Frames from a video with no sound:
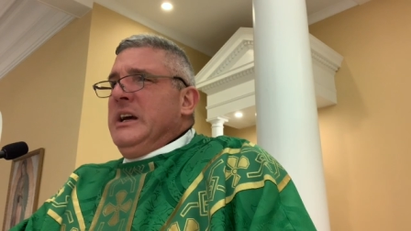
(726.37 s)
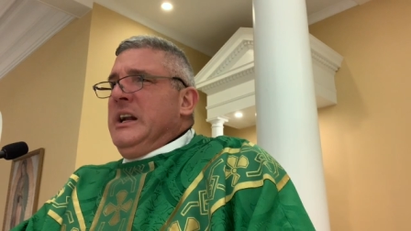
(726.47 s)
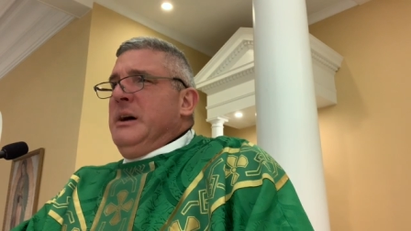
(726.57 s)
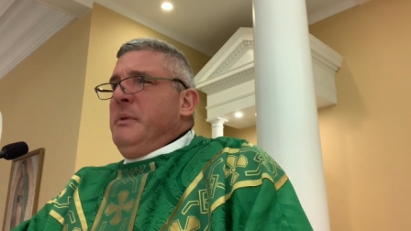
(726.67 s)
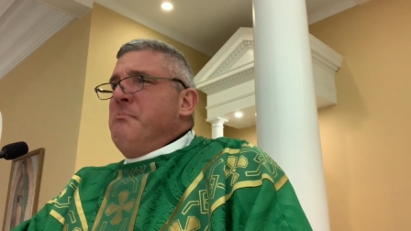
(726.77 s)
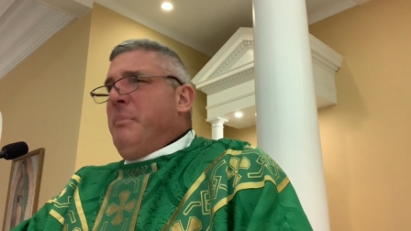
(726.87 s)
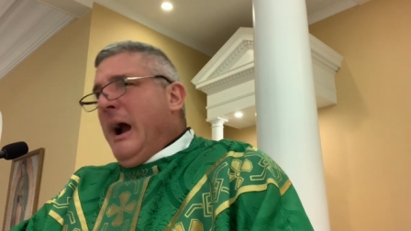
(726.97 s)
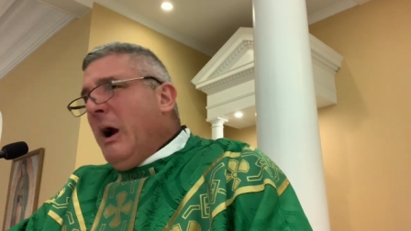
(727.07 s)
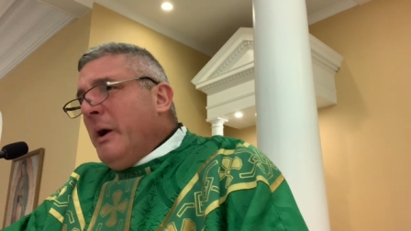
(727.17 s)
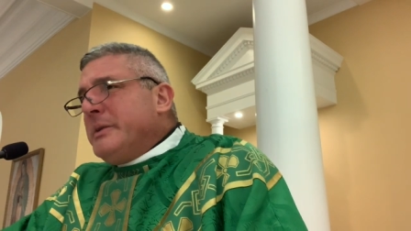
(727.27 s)
And I'm
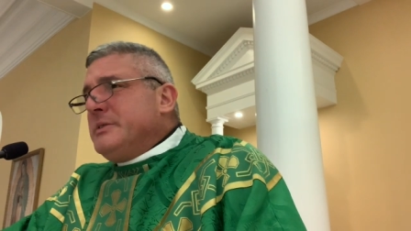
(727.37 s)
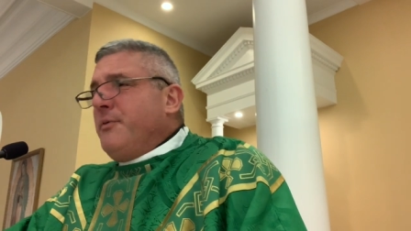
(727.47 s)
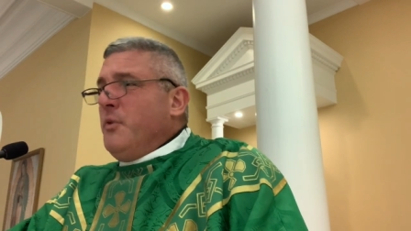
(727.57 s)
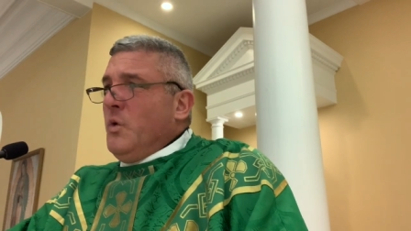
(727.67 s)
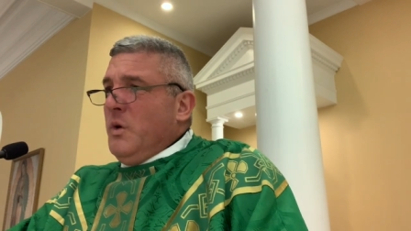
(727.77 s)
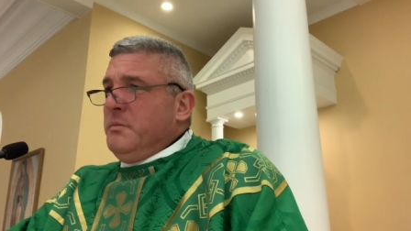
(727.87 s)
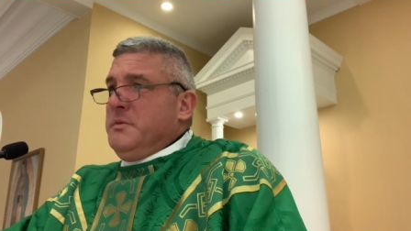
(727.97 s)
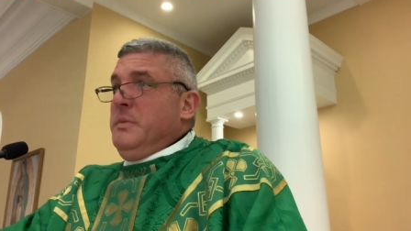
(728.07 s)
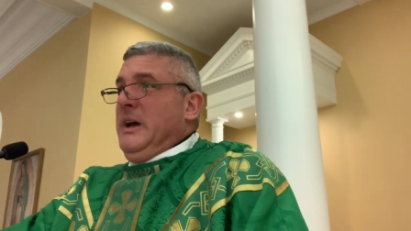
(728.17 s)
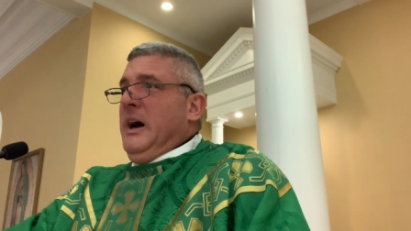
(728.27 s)
embarrassed for them,
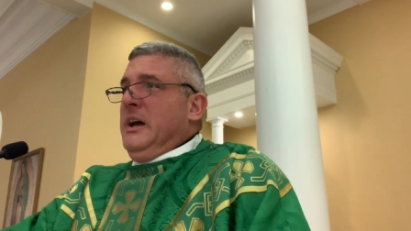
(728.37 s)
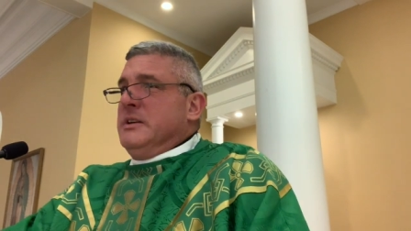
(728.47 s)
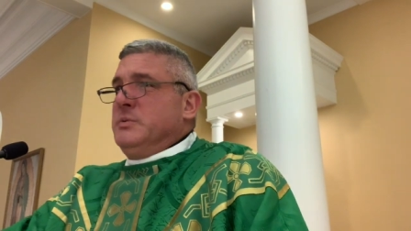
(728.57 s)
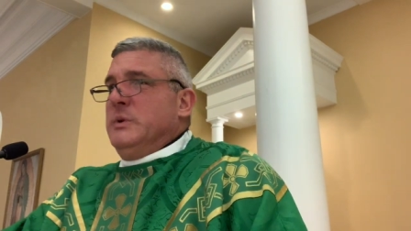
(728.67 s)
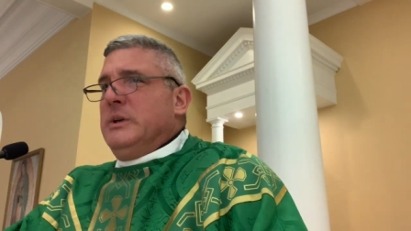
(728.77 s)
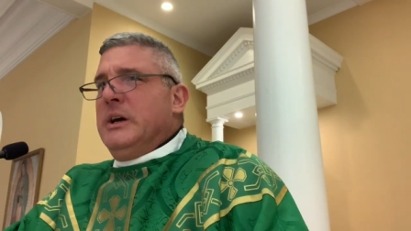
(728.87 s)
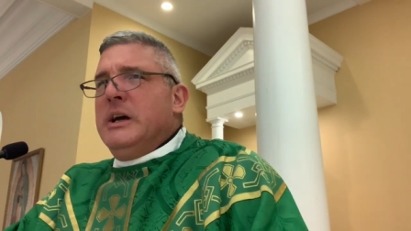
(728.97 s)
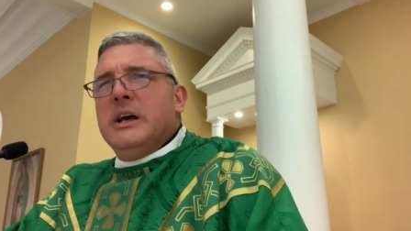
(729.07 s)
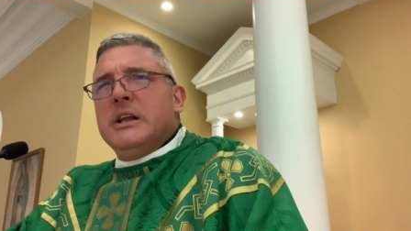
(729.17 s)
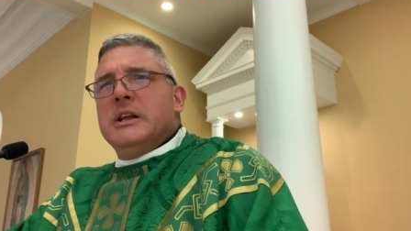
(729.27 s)
to be honest with you,
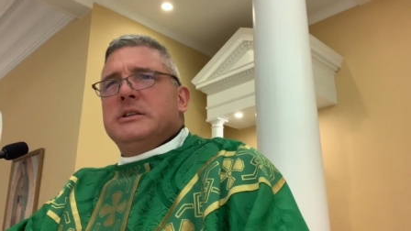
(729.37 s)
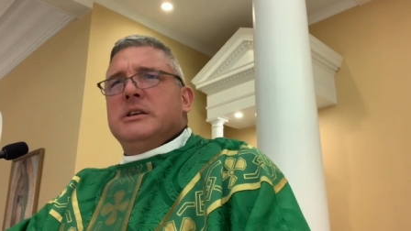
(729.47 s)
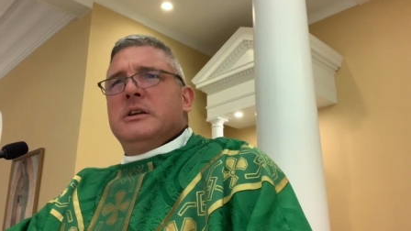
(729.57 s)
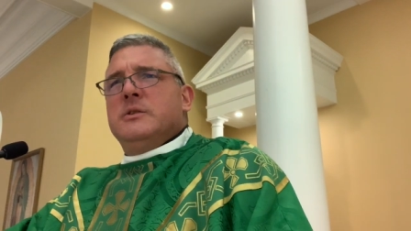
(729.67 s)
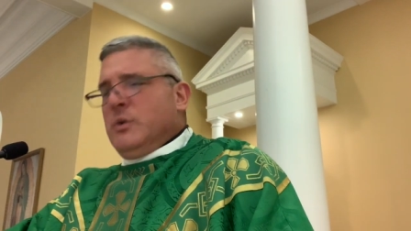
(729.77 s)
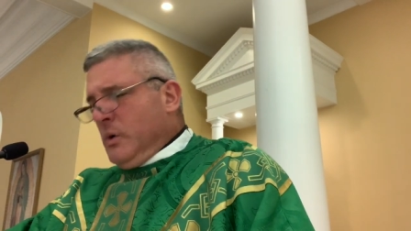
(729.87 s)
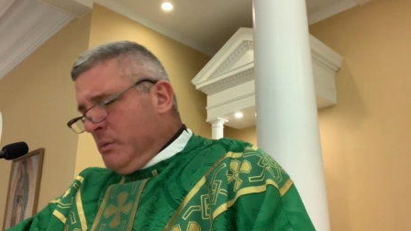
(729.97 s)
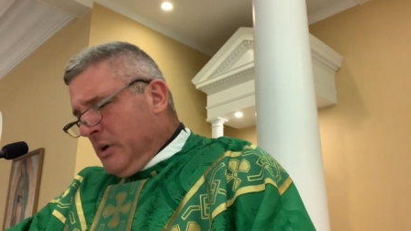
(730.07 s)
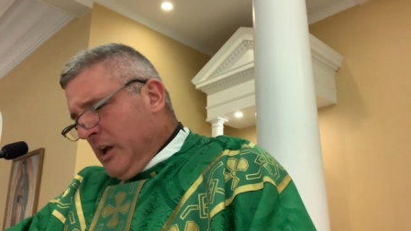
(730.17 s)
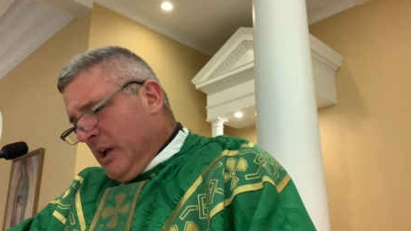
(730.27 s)
listening to
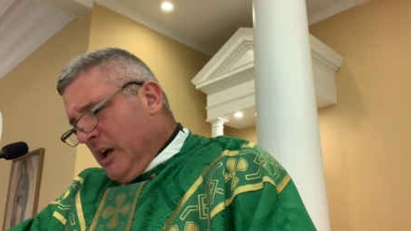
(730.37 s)
them.